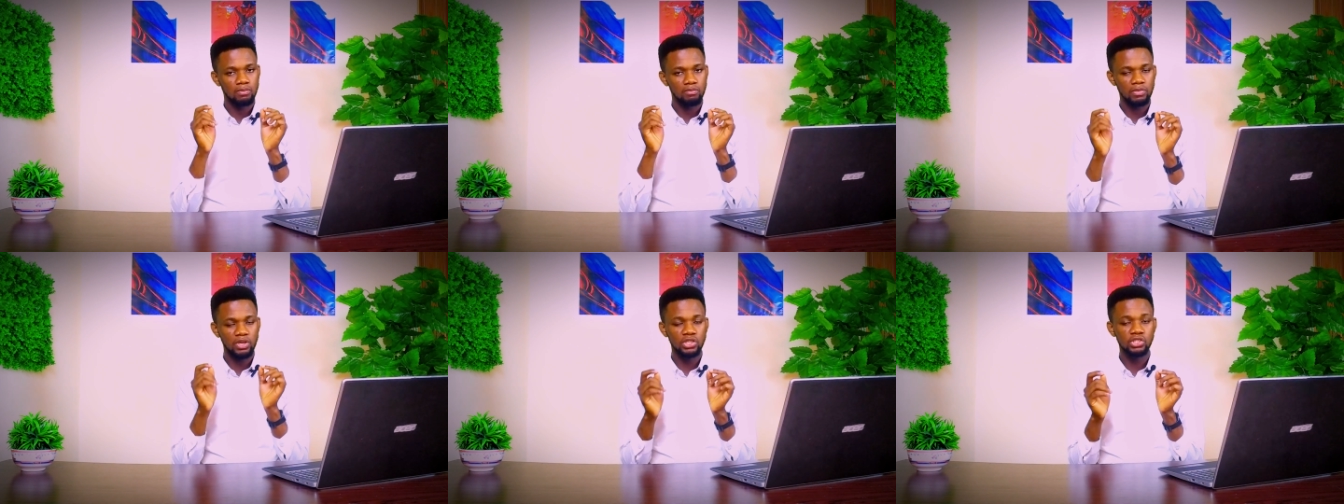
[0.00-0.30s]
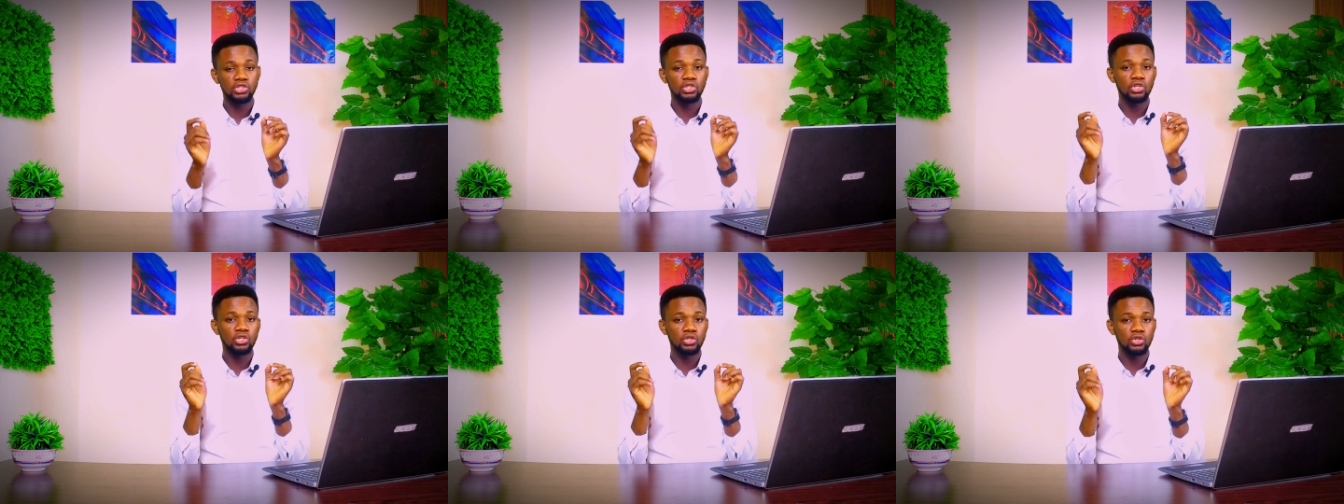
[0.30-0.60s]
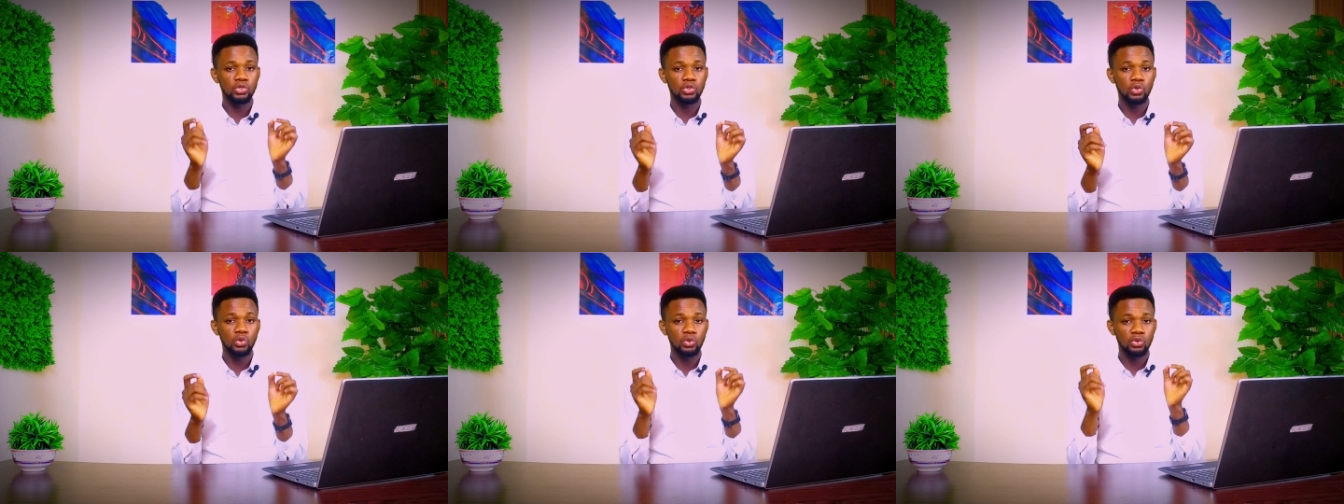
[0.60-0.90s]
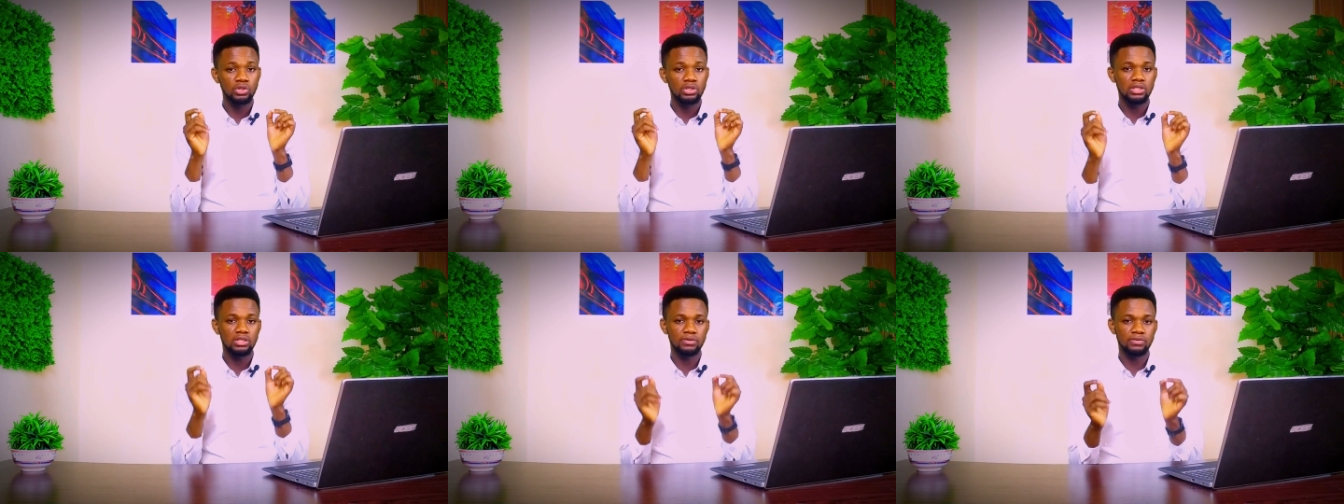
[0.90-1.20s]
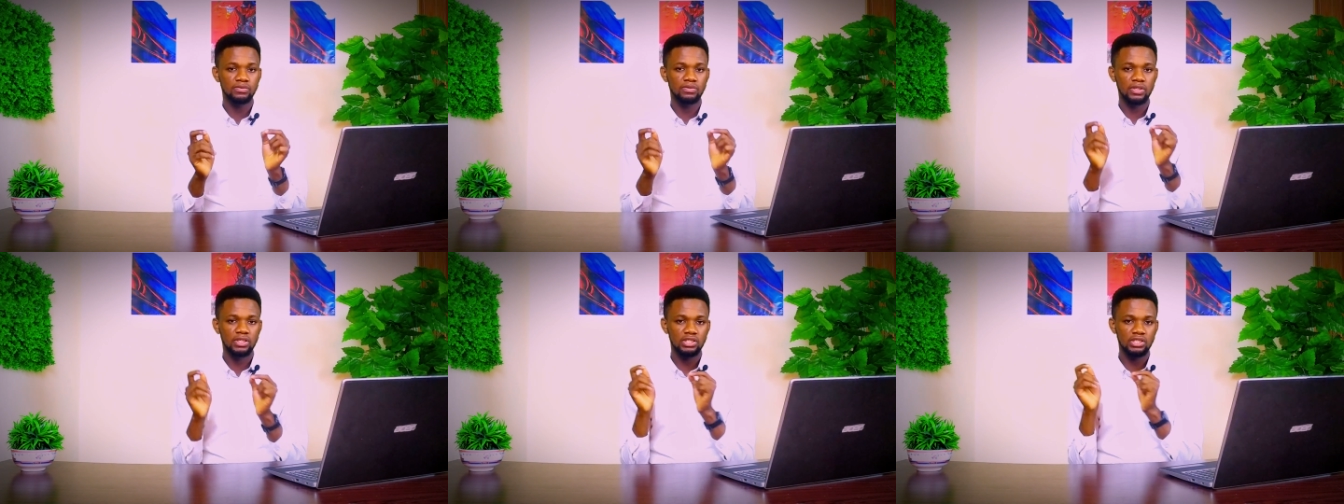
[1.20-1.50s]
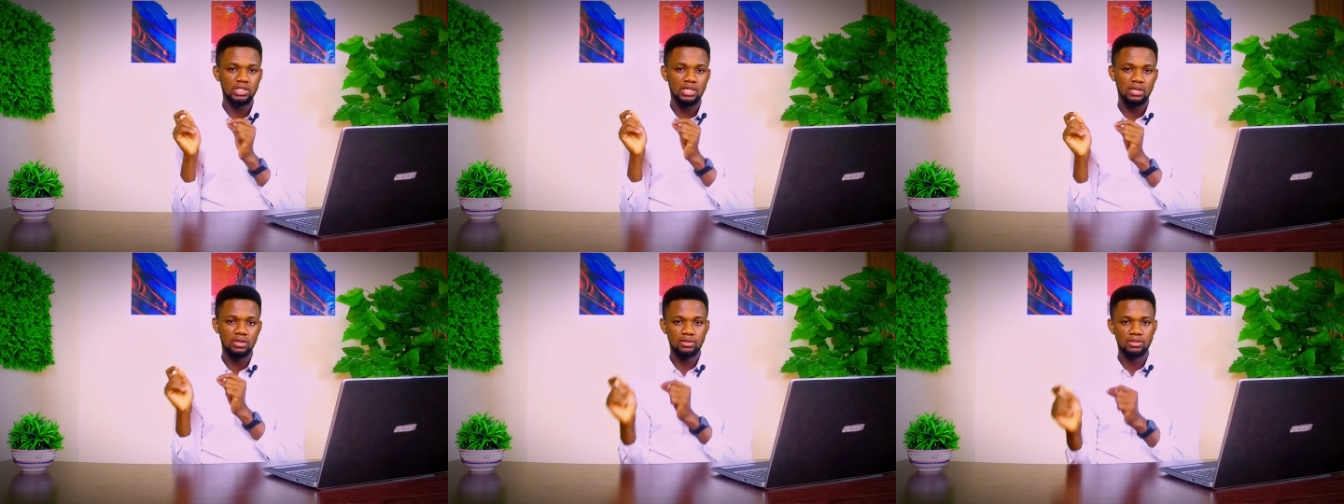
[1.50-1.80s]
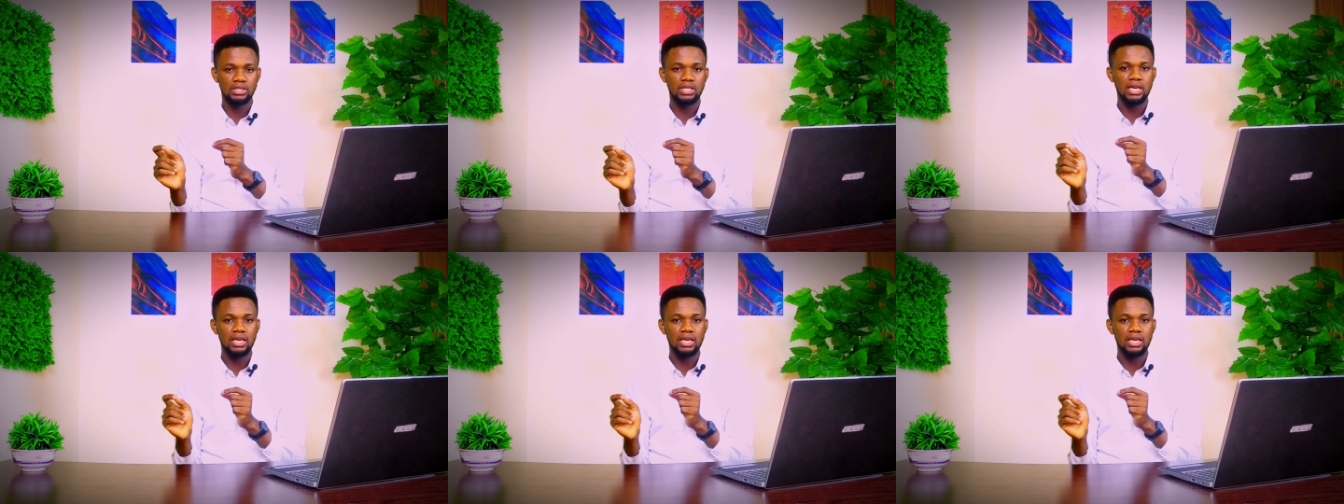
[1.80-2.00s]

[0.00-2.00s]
Make sure you know differential